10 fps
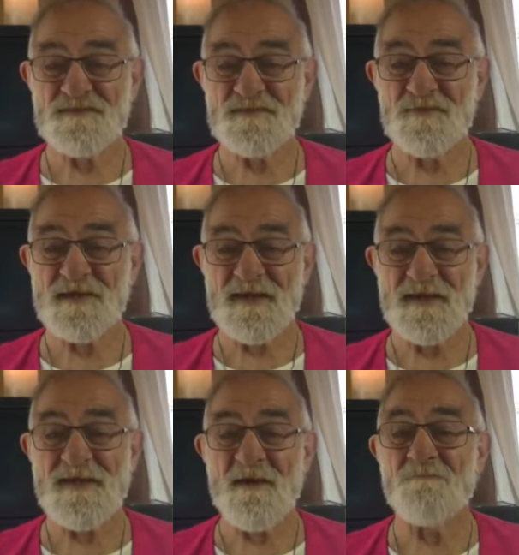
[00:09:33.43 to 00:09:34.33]
We
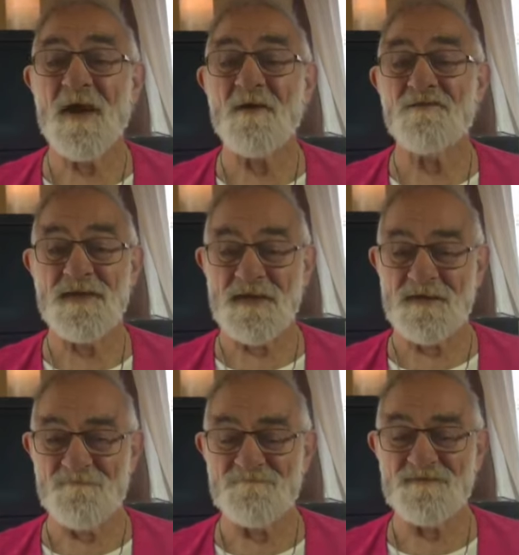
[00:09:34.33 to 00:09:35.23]
clean up our fear,
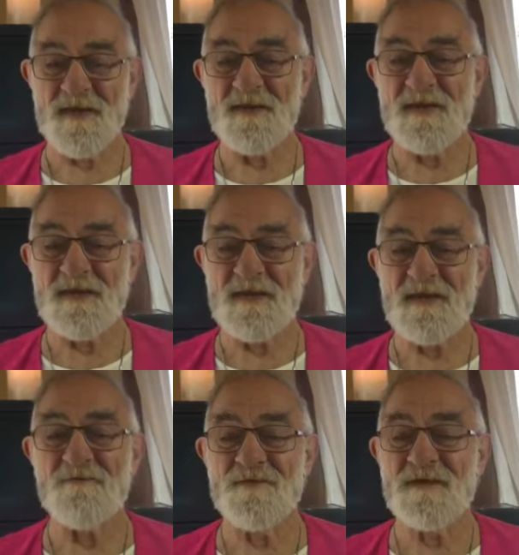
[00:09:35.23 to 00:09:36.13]
and in
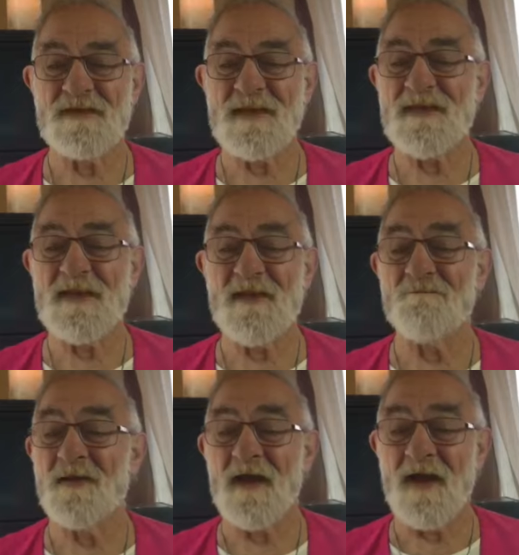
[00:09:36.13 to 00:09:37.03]
cleaning
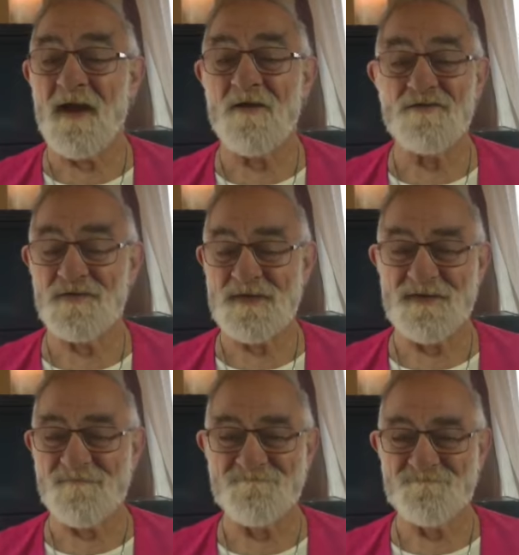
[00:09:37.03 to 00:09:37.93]
up our fear
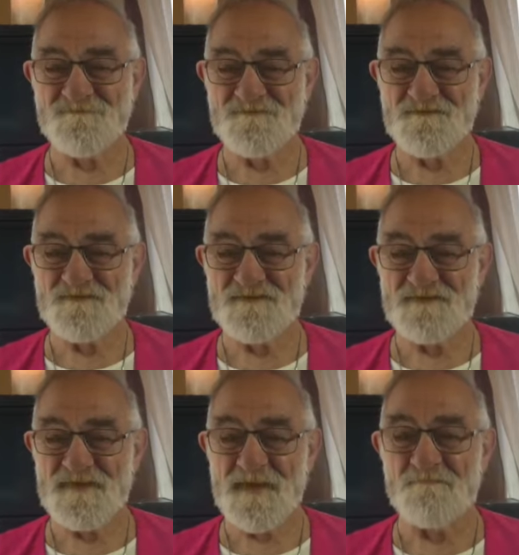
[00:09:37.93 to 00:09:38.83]

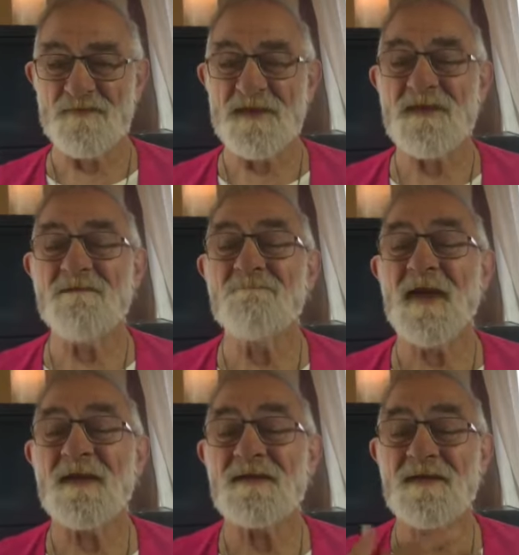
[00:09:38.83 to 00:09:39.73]
and bringing
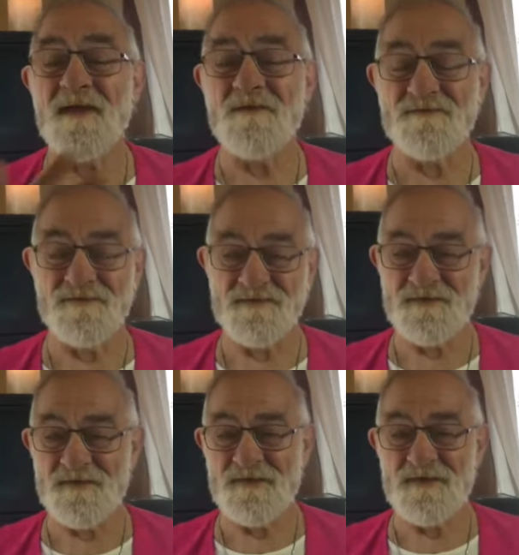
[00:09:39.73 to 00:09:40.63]
back love,
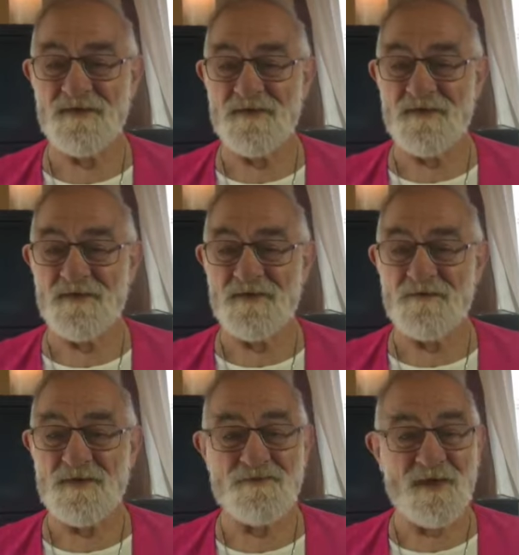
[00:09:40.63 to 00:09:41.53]

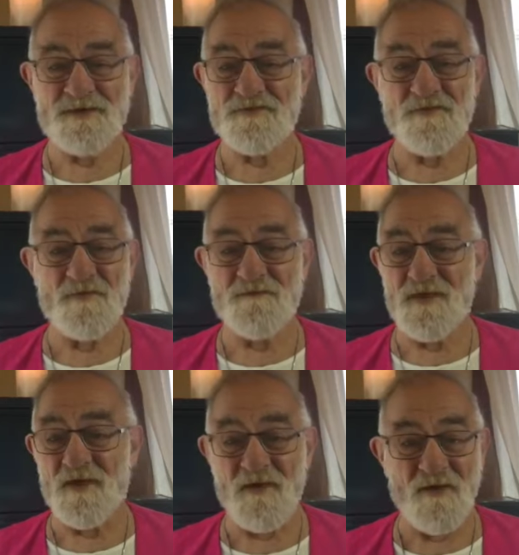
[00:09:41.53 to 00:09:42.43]
we transform the
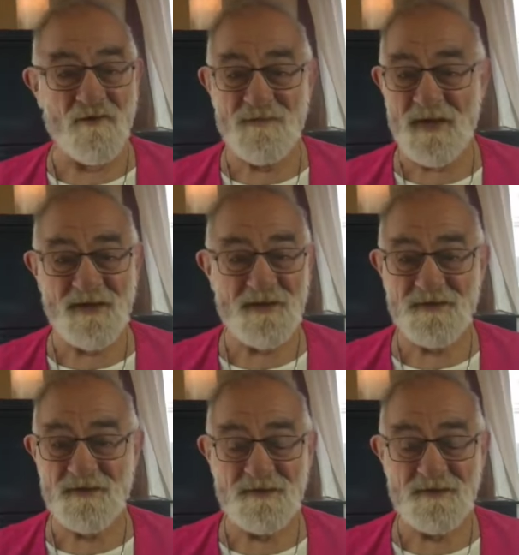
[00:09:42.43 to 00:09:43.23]
whole planet.